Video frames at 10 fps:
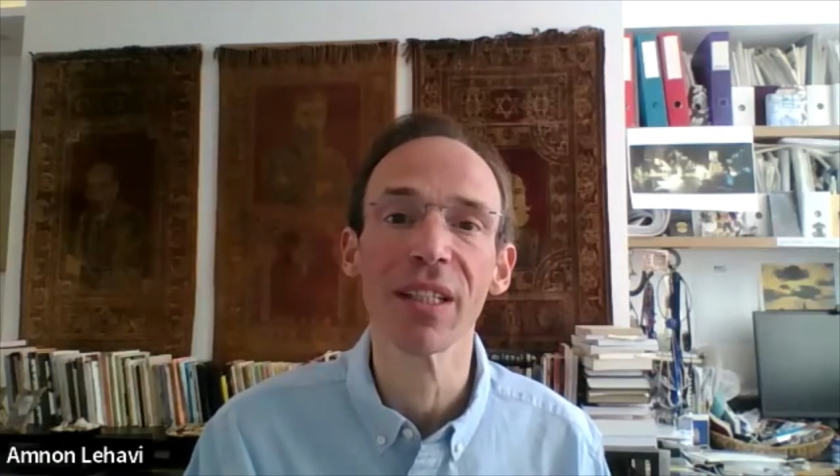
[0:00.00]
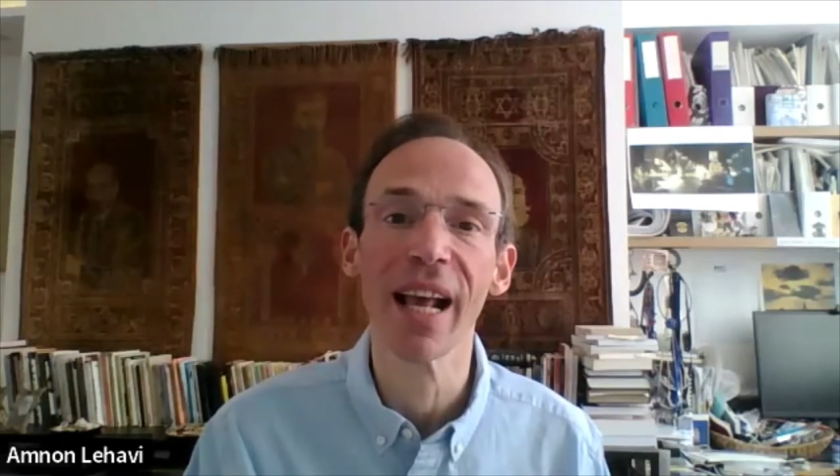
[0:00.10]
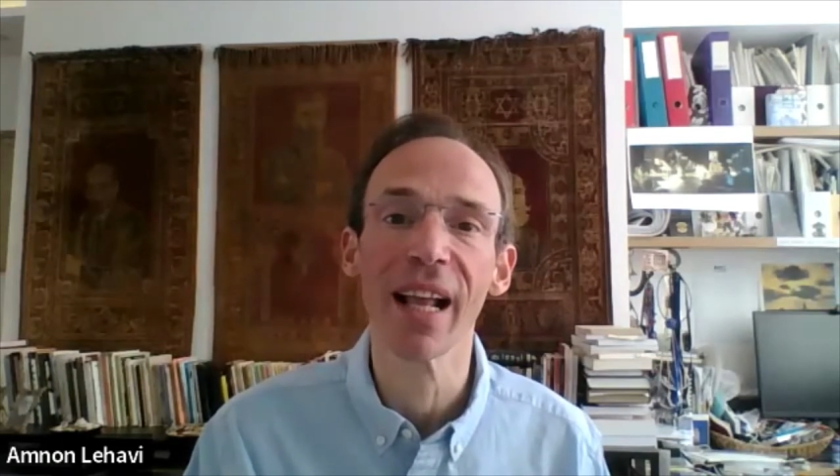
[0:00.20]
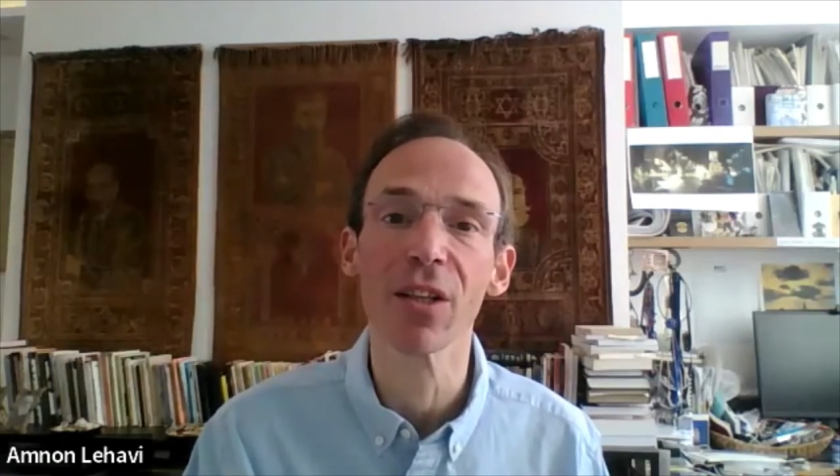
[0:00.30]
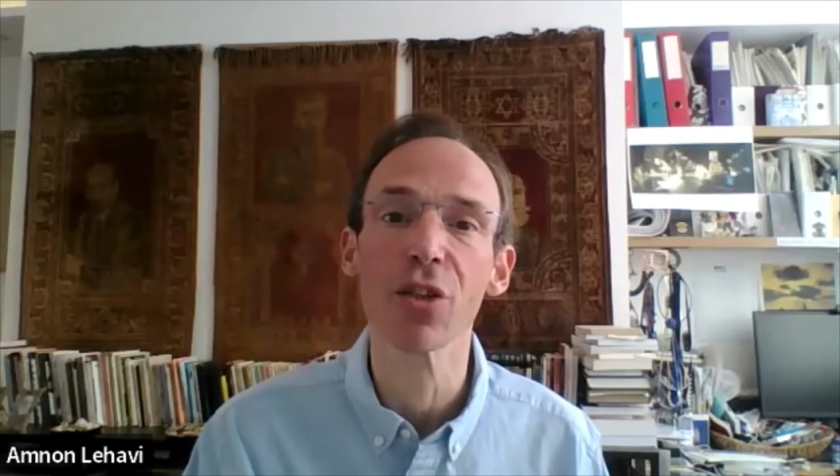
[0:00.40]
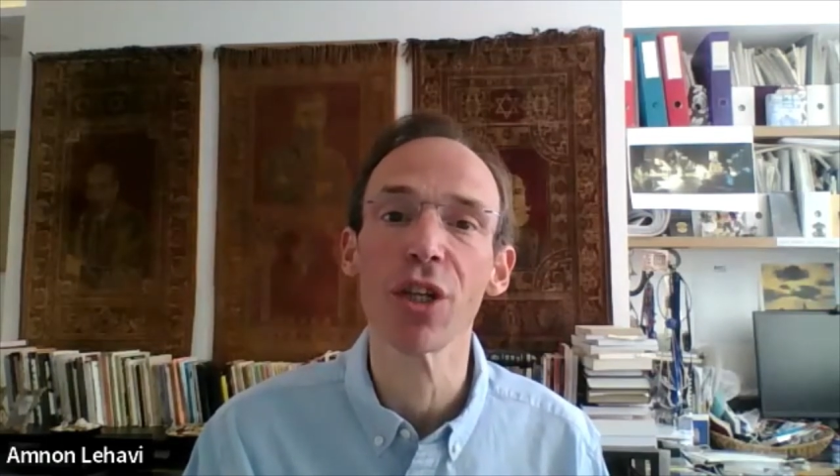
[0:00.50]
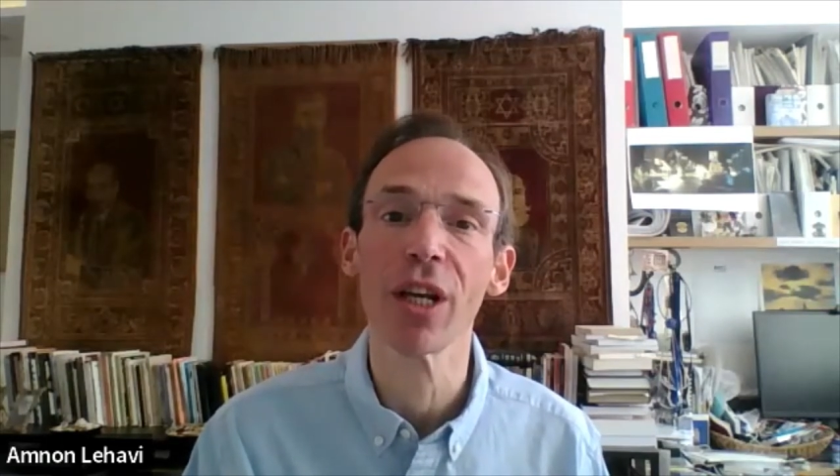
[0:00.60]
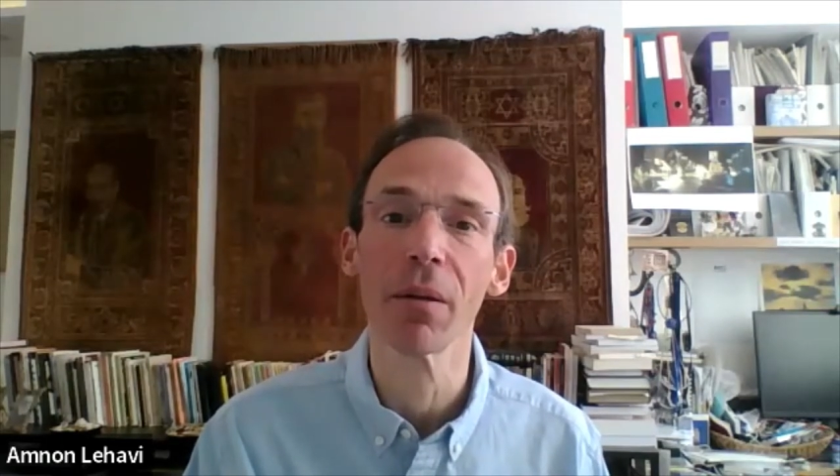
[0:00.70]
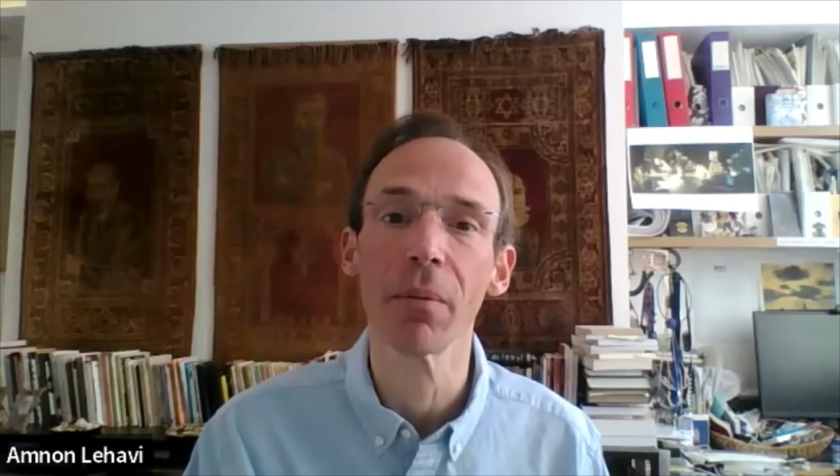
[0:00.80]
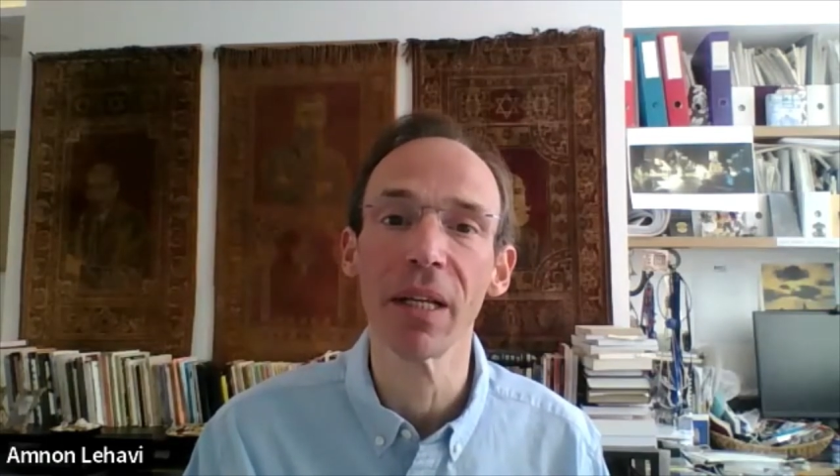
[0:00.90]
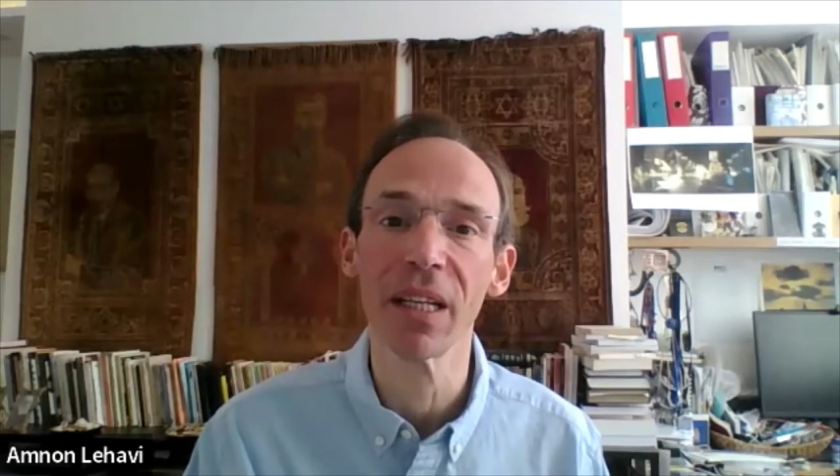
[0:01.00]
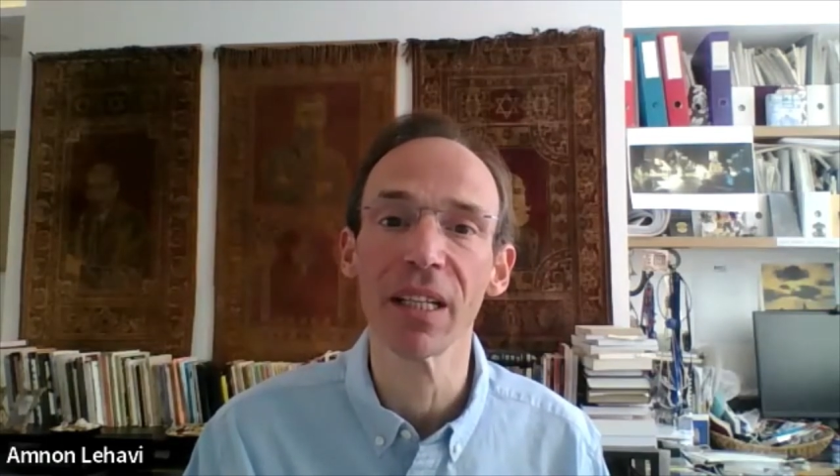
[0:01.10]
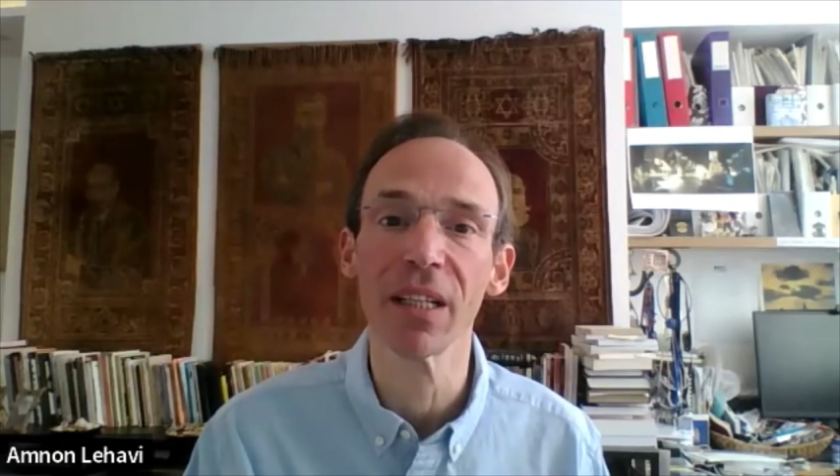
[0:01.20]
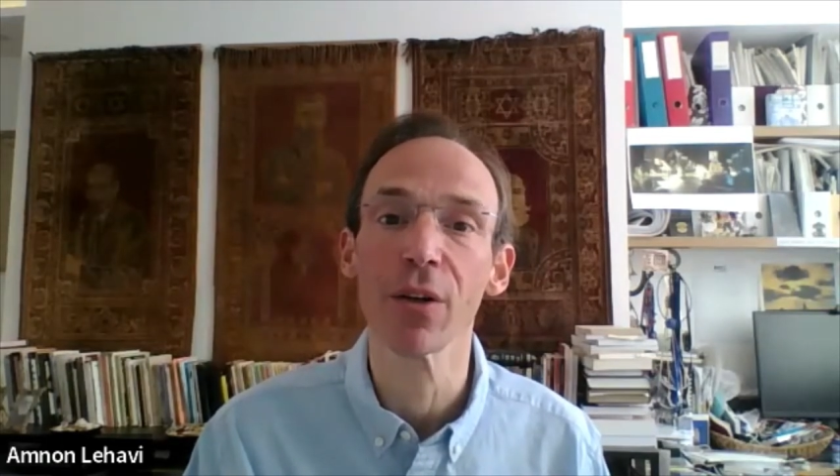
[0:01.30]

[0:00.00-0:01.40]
the LSGL meeting in